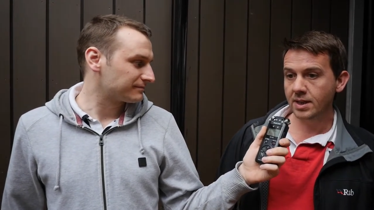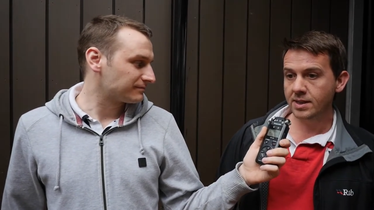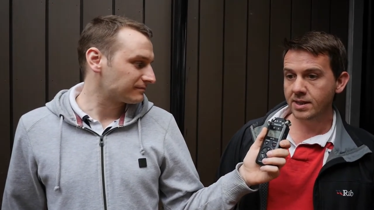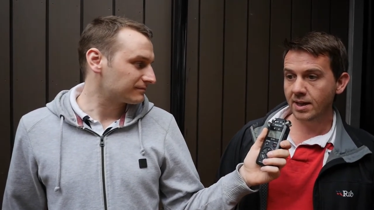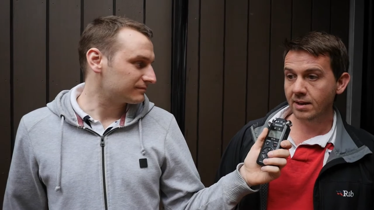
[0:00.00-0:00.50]

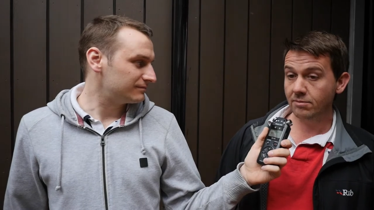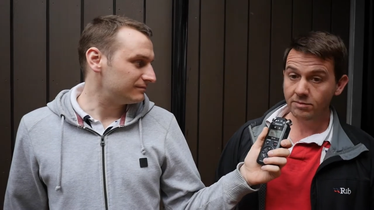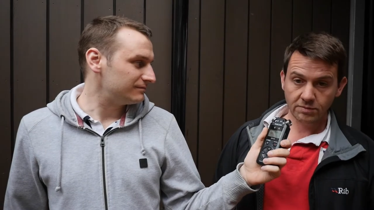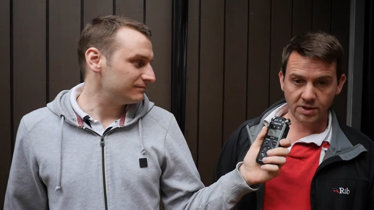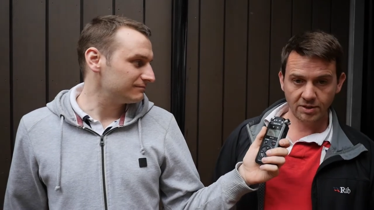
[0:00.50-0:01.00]
Speaker 1: So
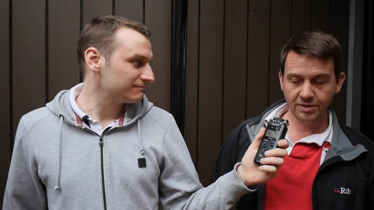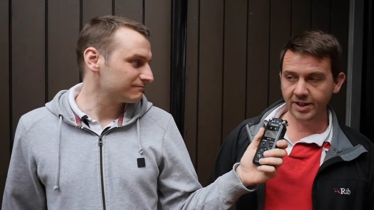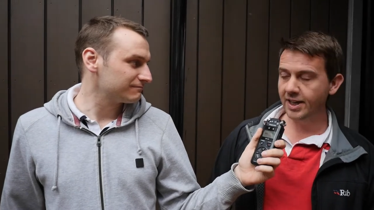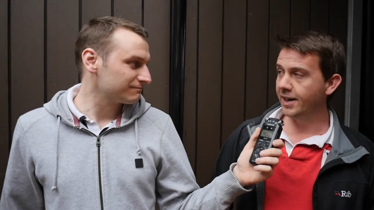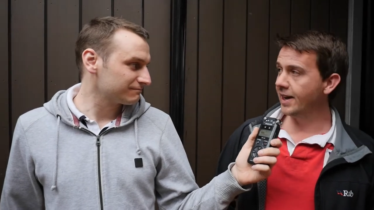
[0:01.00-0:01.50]
got all the
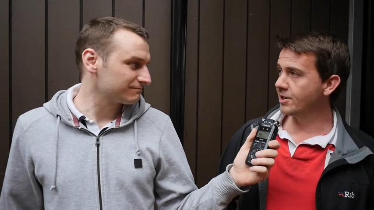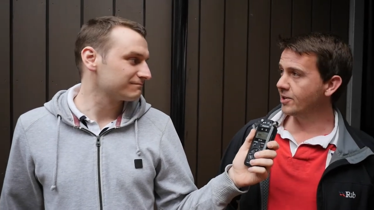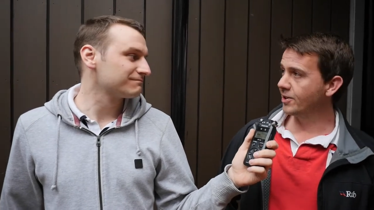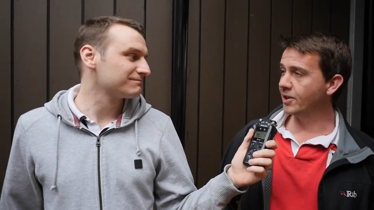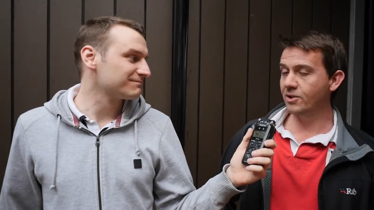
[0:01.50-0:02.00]
gear now, so I
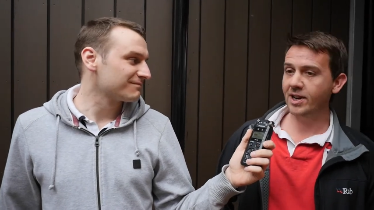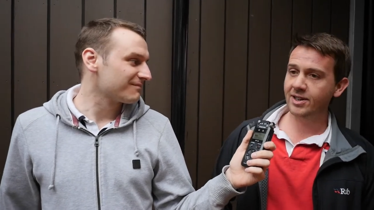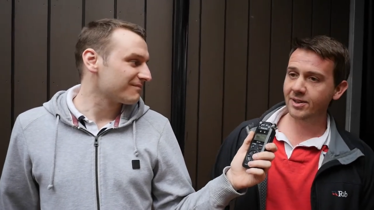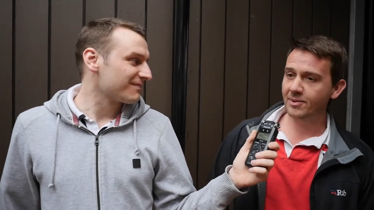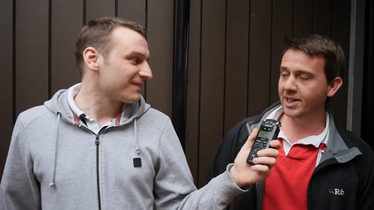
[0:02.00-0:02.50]
can crack
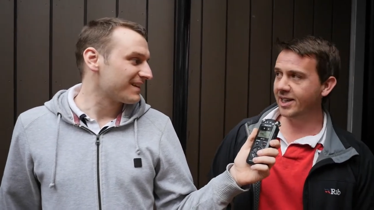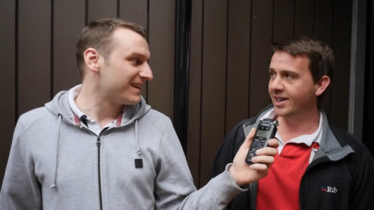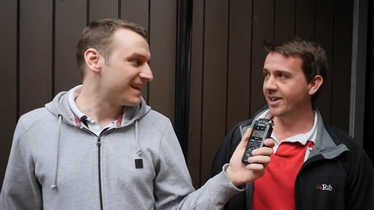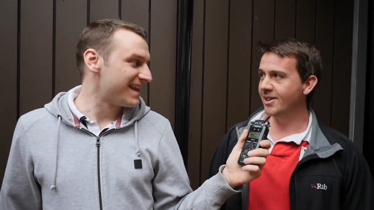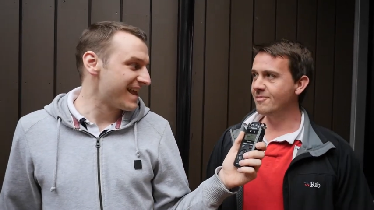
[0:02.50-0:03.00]
on when I get
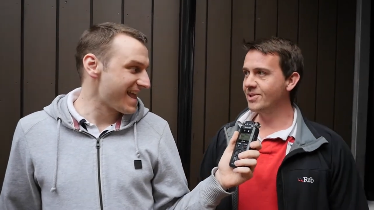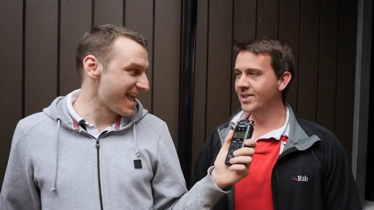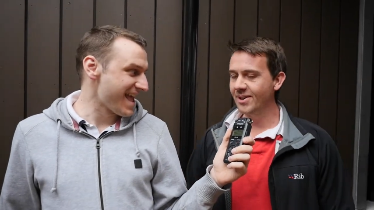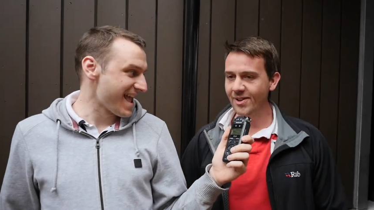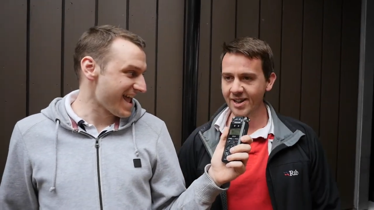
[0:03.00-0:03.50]
home as
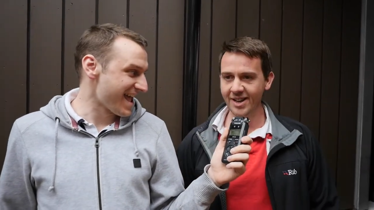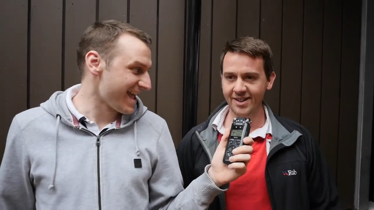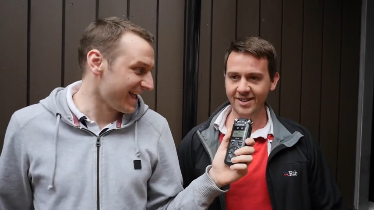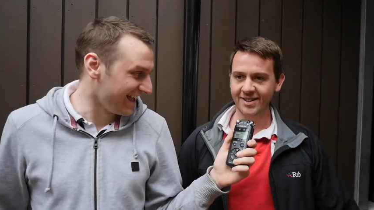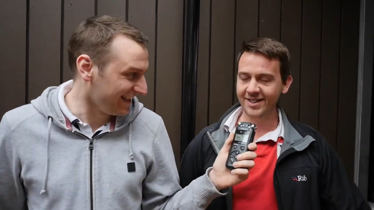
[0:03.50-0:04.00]
well.
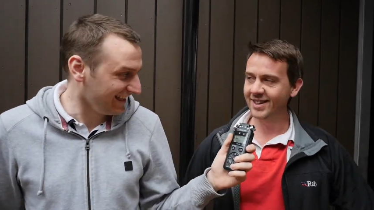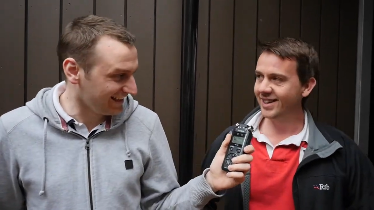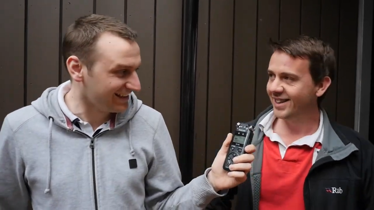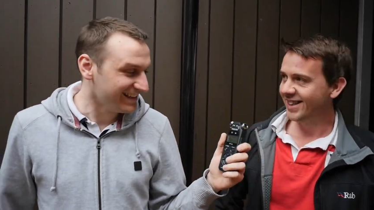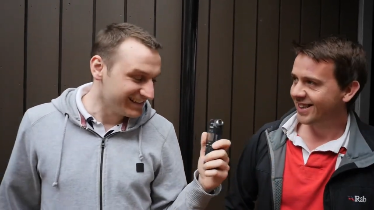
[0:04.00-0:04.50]

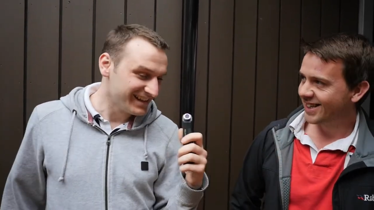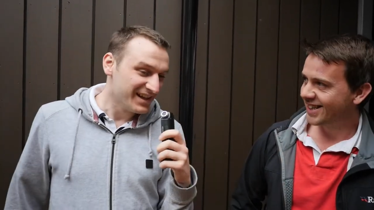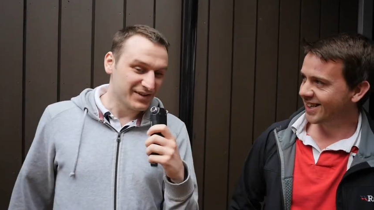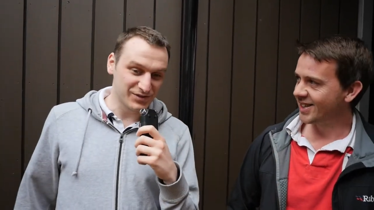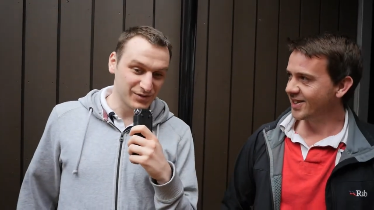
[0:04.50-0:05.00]

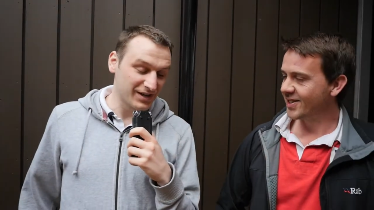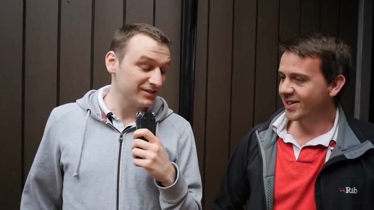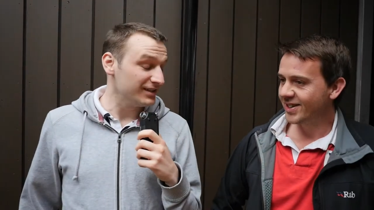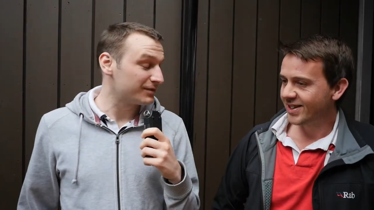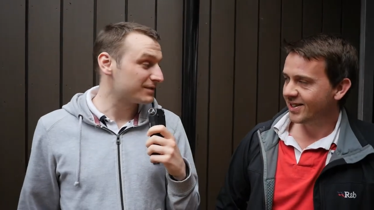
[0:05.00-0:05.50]
Speaker 2: True. Actually,
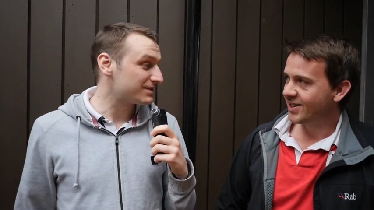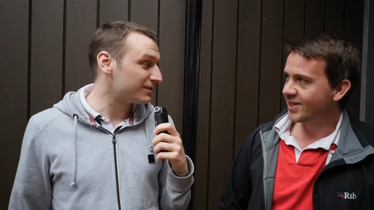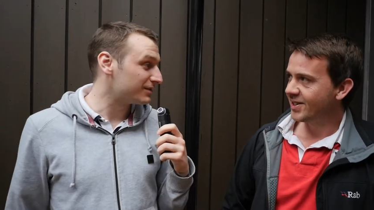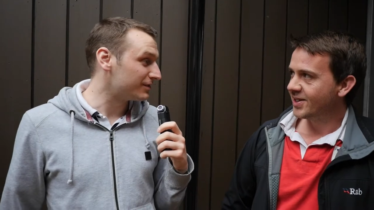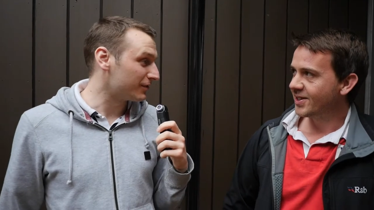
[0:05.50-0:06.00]
that was
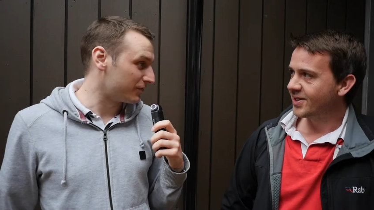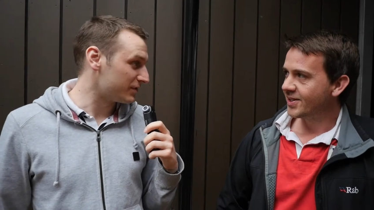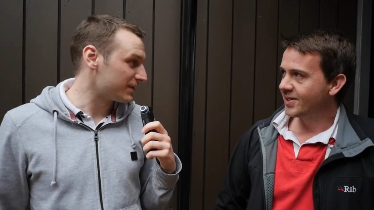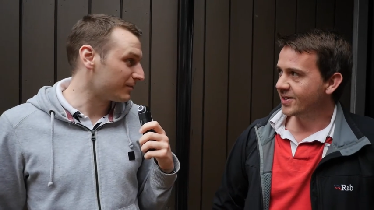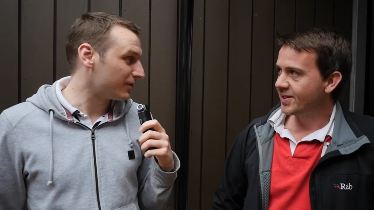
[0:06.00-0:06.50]
your first
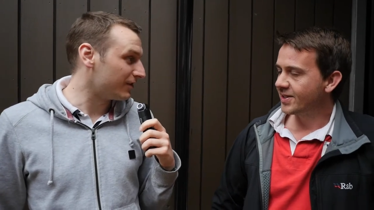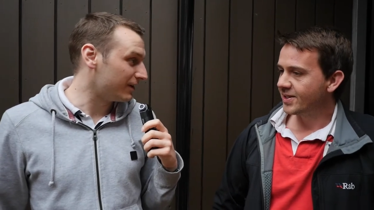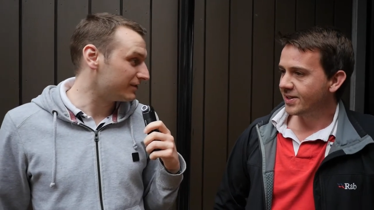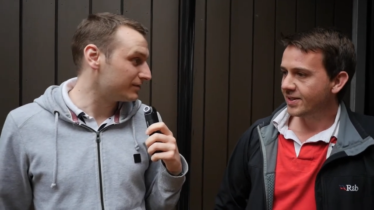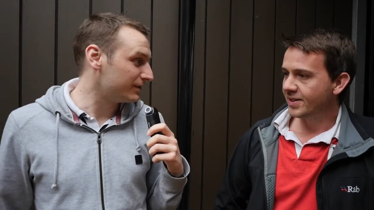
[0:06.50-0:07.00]
time under
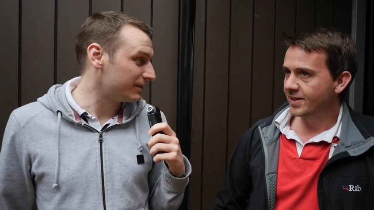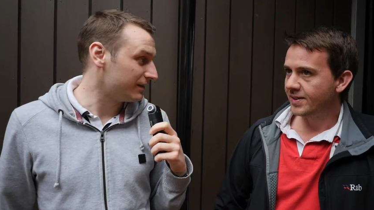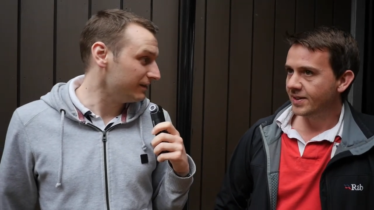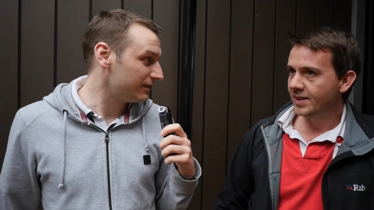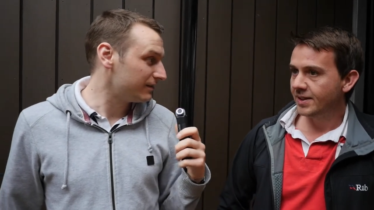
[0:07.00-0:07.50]
LN2 here, huh?
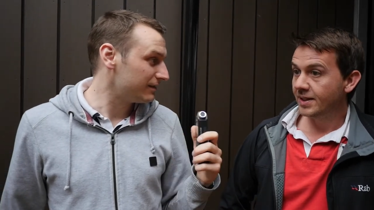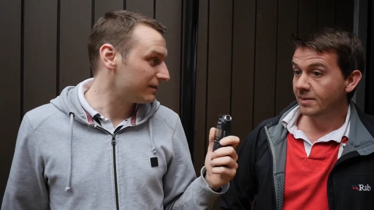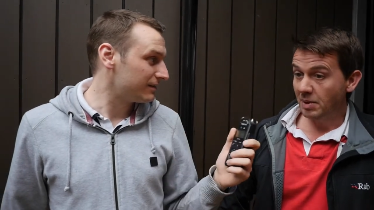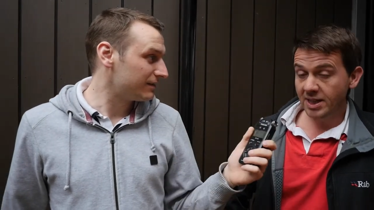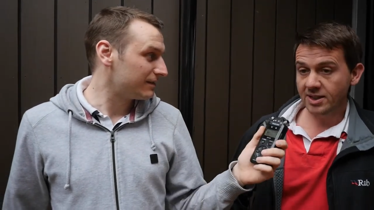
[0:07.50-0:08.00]

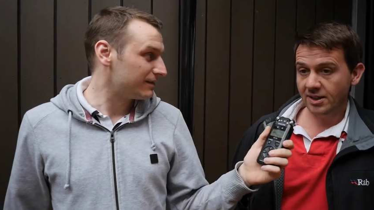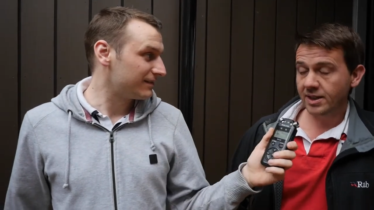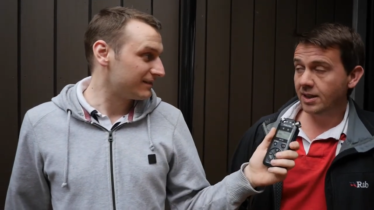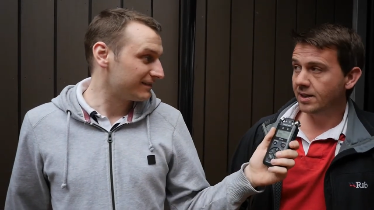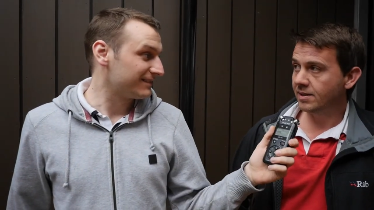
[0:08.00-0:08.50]
Speaker 1: Basically,
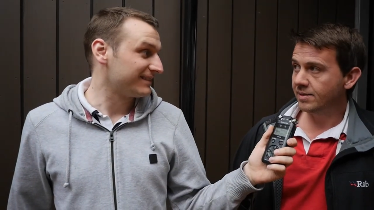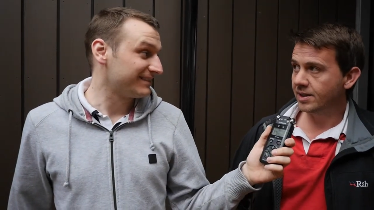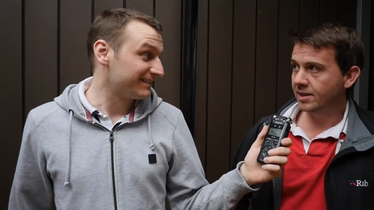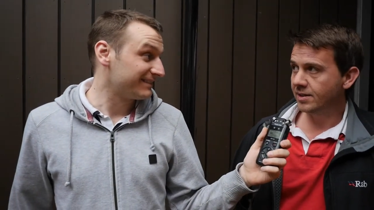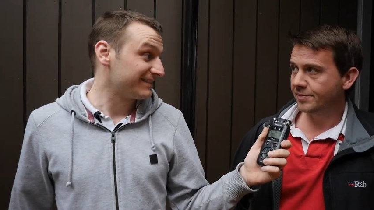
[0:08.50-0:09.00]
yeah,
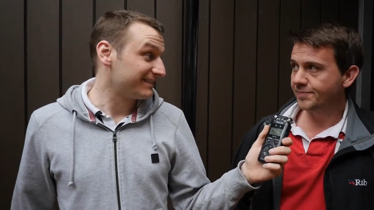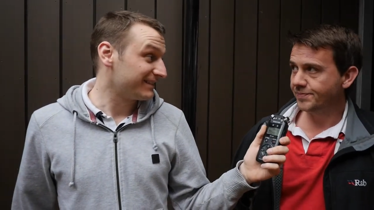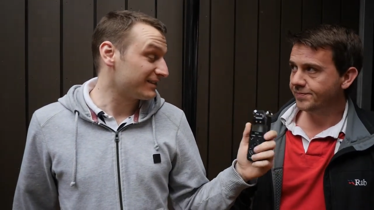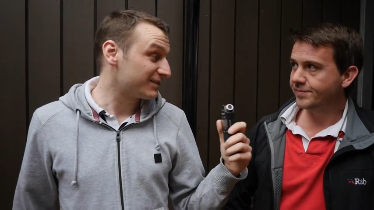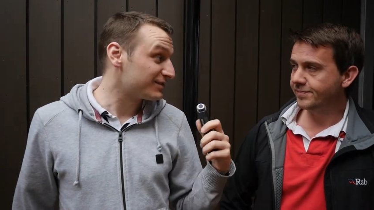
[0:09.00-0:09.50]
Speaker 2: yeah.
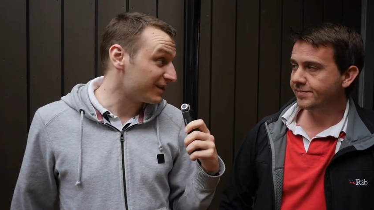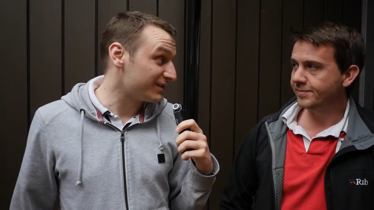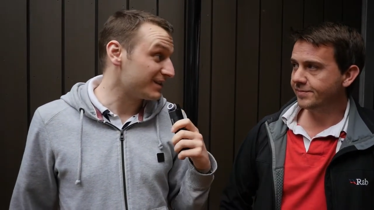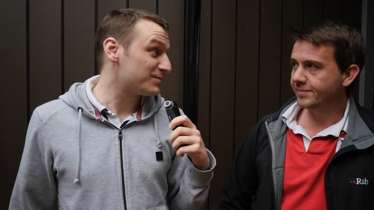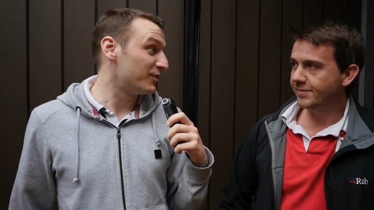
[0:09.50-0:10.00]
That's like that
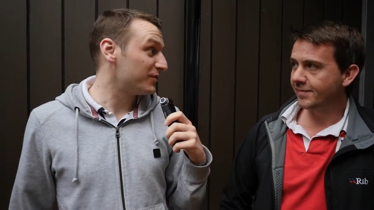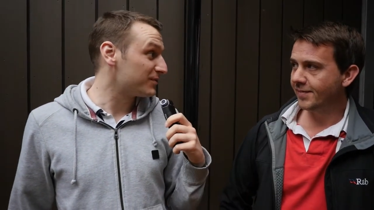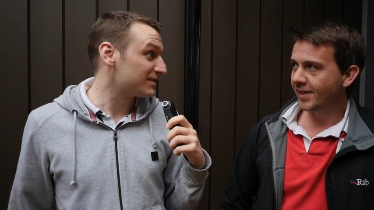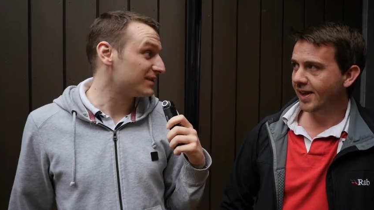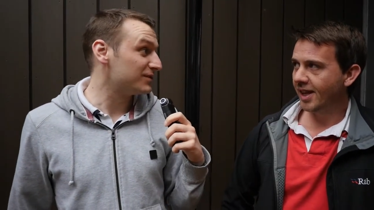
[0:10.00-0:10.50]
nice performance
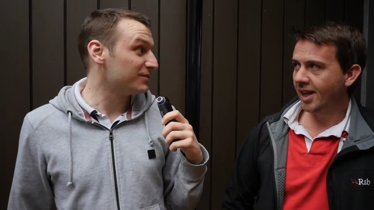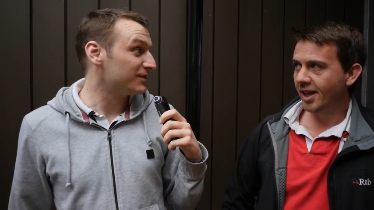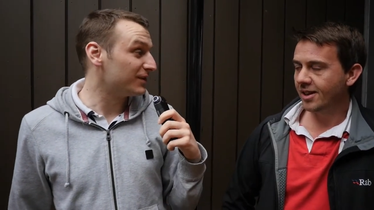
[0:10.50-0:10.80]
that you win